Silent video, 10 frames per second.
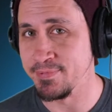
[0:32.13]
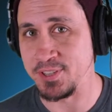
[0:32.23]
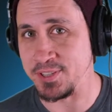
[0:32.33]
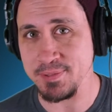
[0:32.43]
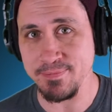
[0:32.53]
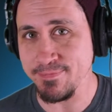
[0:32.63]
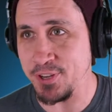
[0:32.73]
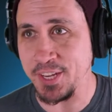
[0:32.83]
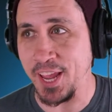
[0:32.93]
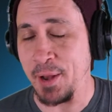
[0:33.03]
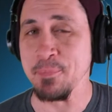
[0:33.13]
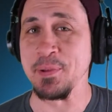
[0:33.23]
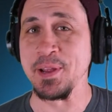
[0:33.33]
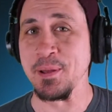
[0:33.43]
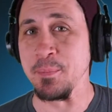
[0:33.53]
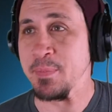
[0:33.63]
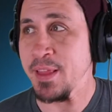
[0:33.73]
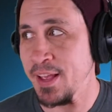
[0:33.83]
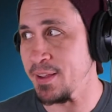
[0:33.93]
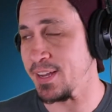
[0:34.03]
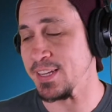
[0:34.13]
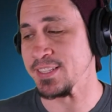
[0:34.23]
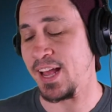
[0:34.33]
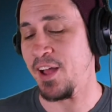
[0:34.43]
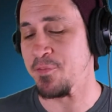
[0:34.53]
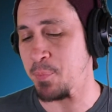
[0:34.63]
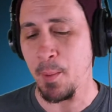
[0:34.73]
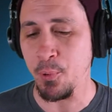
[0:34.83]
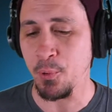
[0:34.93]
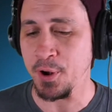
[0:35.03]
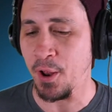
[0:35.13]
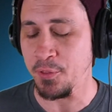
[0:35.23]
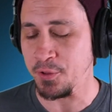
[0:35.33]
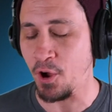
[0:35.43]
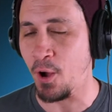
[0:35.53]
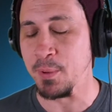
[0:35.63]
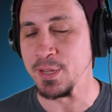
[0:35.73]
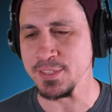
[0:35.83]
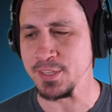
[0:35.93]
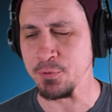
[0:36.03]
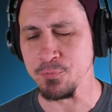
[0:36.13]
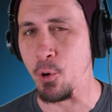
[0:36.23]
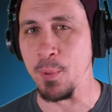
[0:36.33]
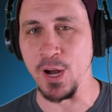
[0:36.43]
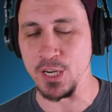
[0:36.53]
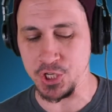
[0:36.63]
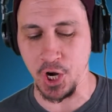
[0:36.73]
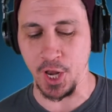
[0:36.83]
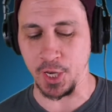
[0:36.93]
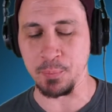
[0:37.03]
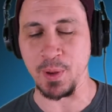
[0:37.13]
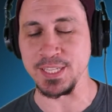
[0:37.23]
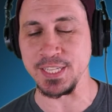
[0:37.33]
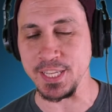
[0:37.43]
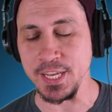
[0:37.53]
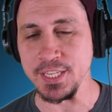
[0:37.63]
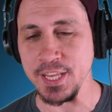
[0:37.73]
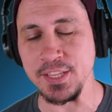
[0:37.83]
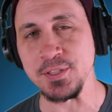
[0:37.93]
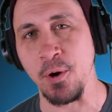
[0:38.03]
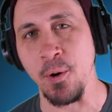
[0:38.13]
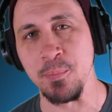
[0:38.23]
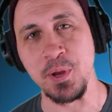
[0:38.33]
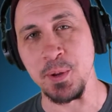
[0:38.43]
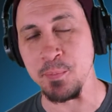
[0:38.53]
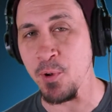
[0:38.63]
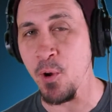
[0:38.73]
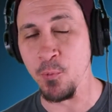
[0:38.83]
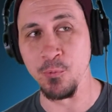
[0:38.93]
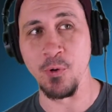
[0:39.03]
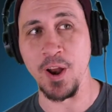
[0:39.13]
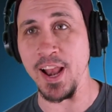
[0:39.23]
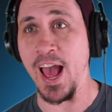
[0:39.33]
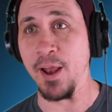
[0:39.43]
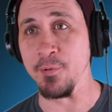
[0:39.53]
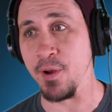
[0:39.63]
just, you can't beat him, because I pointed out in the comments, like, Robot shot, like, basically a Death Star beam right at